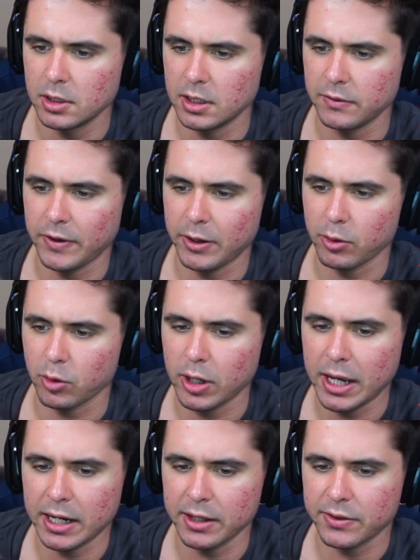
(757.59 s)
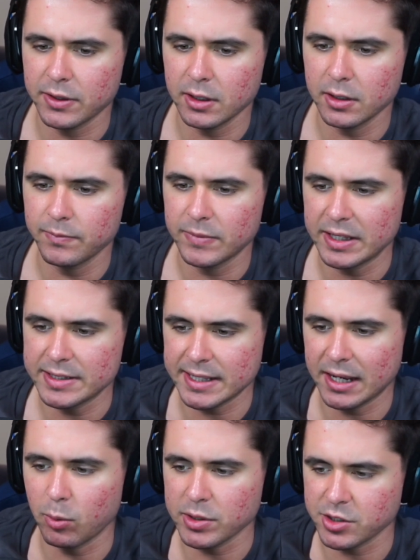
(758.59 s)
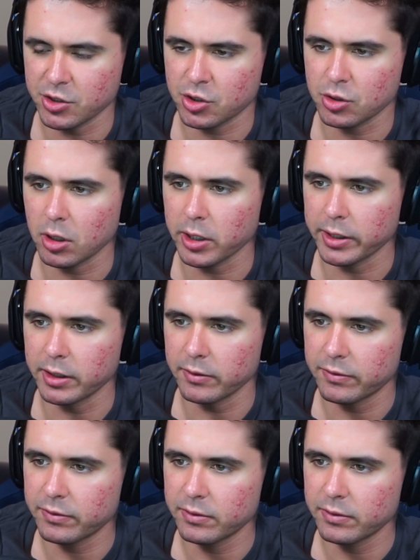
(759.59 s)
If I regret anything, is that I wasn't strong enough.